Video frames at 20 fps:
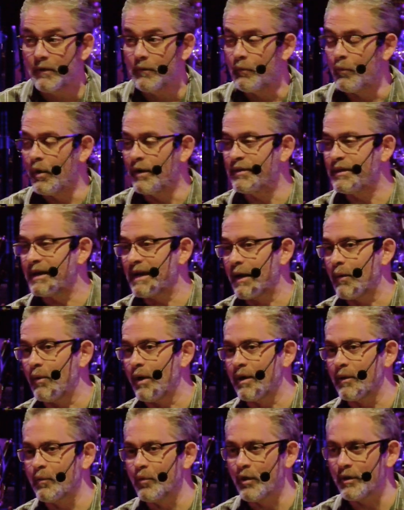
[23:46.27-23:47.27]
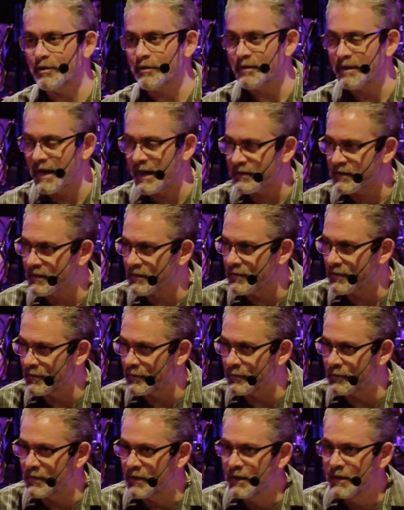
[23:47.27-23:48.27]
One thing I want to warn you not to
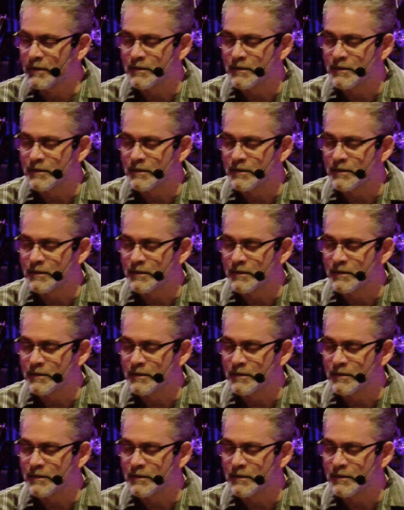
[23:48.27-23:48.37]
do,